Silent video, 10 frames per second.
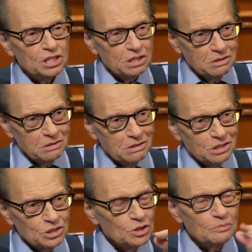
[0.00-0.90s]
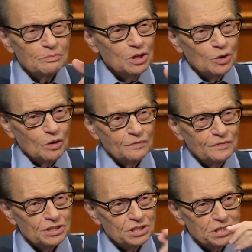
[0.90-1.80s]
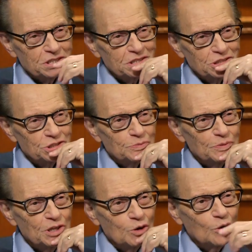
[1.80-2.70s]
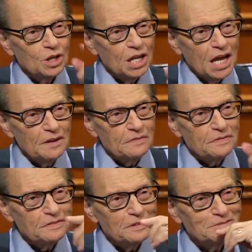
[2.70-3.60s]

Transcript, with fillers: it. Shouldn't be called physics, it should be called life.